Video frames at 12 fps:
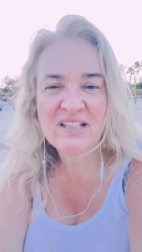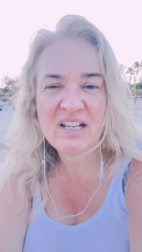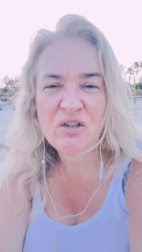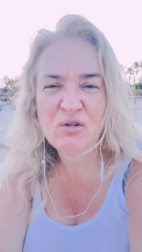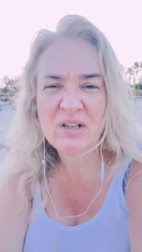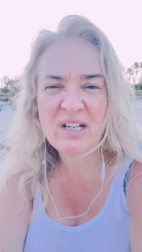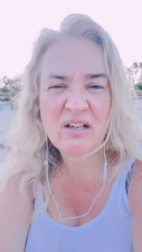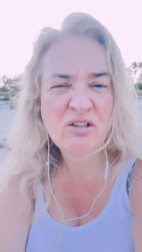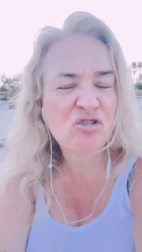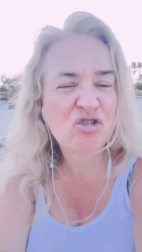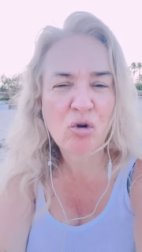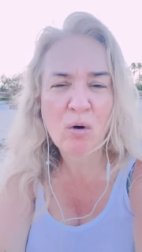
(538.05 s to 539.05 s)
And then you can
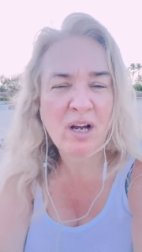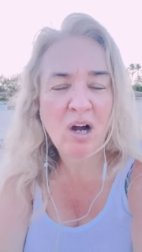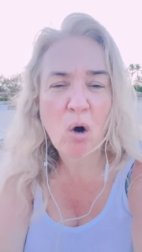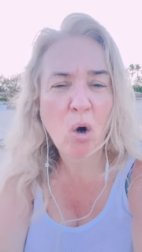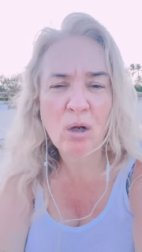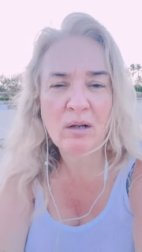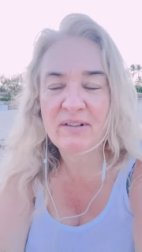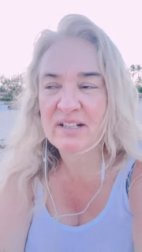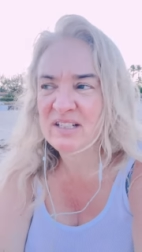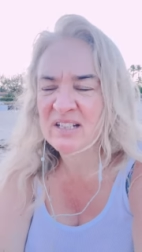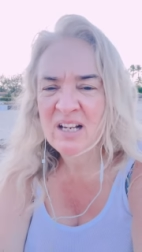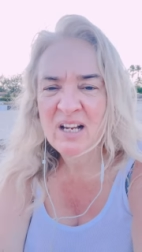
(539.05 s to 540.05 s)
enjoy all of it,
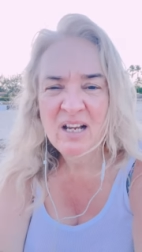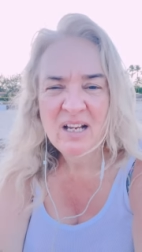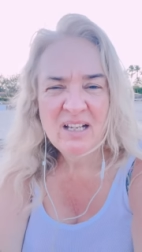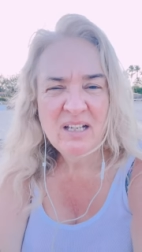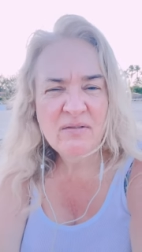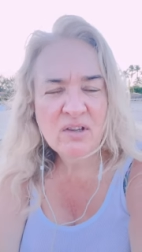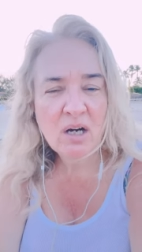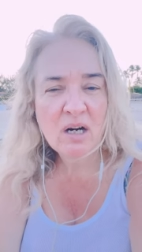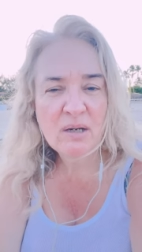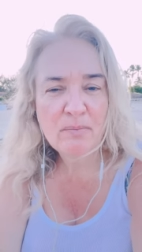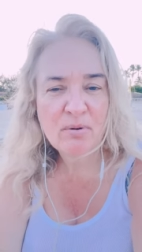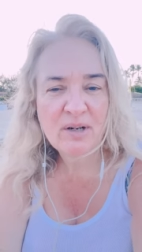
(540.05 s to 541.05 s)
even the
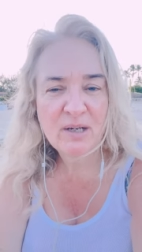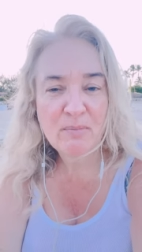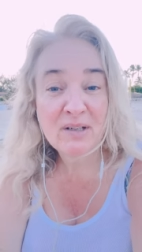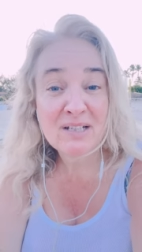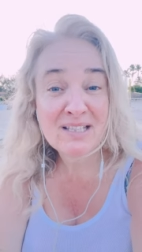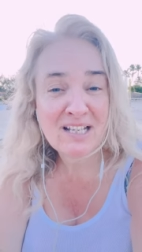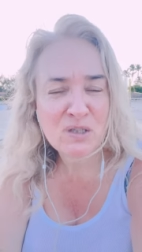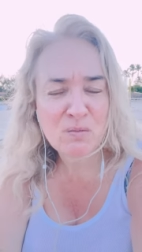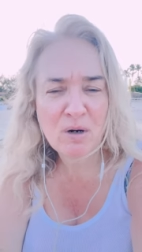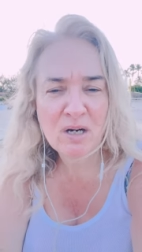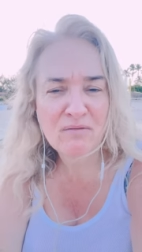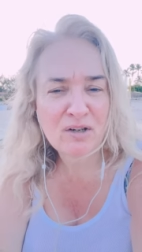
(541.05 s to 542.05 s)
heartbreak, because that's part of our